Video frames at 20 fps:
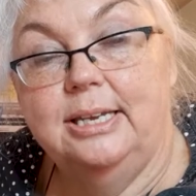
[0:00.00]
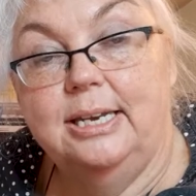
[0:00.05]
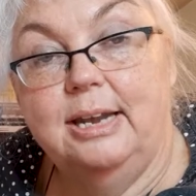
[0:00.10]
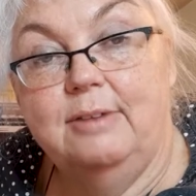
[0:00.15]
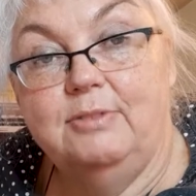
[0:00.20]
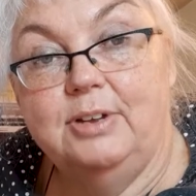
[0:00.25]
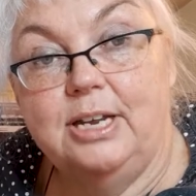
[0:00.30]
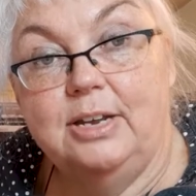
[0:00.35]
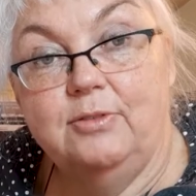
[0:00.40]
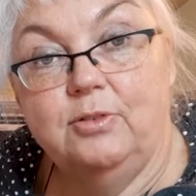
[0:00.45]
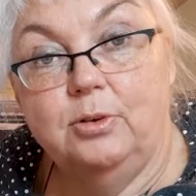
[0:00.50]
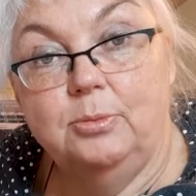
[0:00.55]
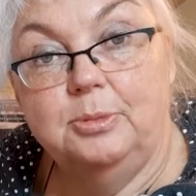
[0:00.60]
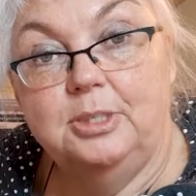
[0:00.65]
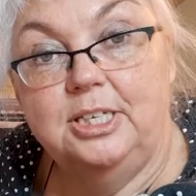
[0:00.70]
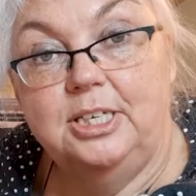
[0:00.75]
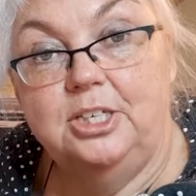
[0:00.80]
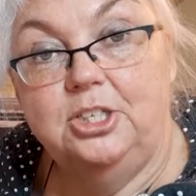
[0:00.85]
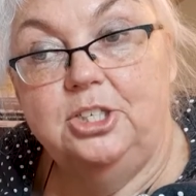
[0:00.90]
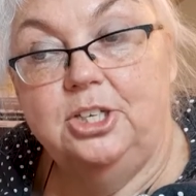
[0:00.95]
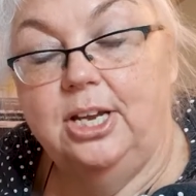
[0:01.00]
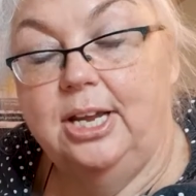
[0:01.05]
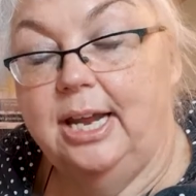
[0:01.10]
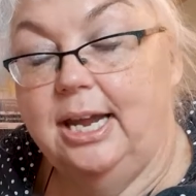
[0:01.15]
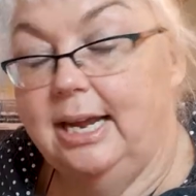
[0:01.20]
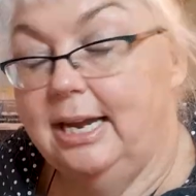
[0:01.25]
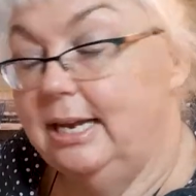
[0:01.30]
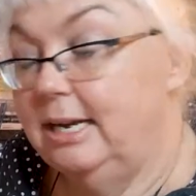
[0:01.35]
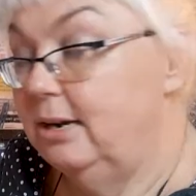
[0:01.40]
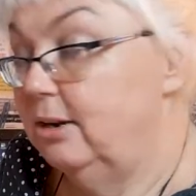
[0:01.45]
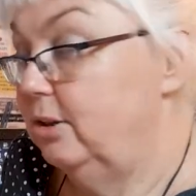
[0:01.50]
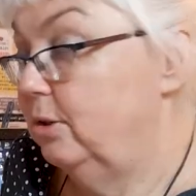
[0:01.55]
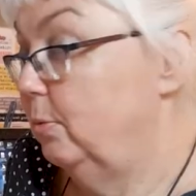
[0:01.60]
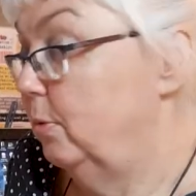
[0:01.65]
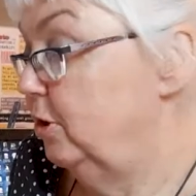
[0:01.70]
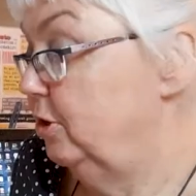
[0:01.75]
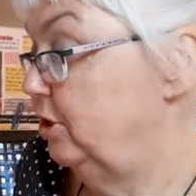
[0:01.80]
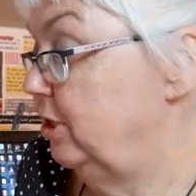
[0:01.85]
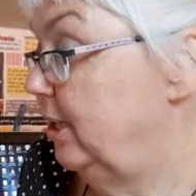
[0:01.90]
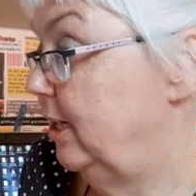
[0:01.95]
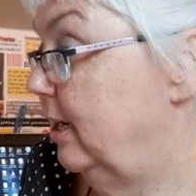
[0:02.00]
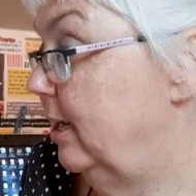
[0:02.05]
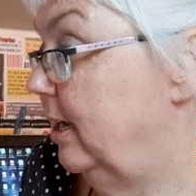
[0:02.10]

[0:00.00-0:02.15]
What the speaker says: the Never Give Up T-shirt hanging on the washing